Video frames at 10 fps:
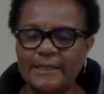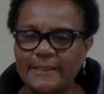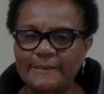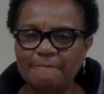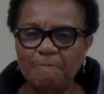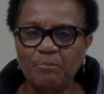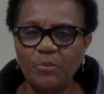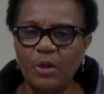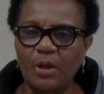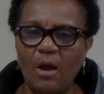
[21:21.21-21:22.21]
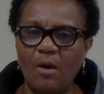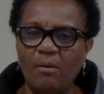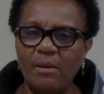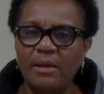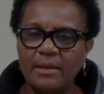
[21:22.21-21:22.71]
Mm-hmm. You
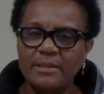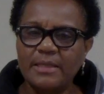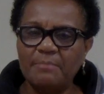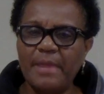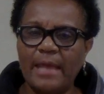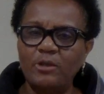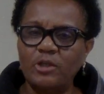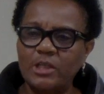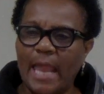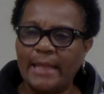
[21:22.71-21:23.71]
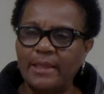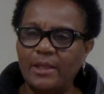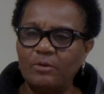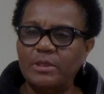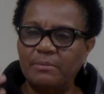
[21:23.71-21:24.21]
know, some things you just like to
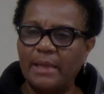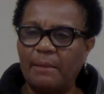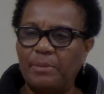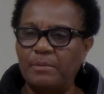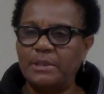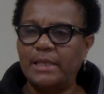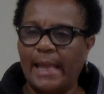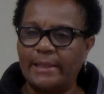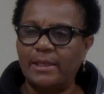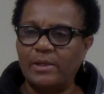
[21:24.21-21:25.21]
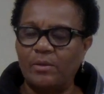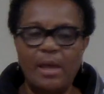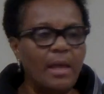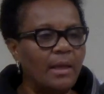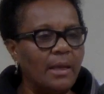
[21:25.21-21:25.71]
do. Some things people just like to do.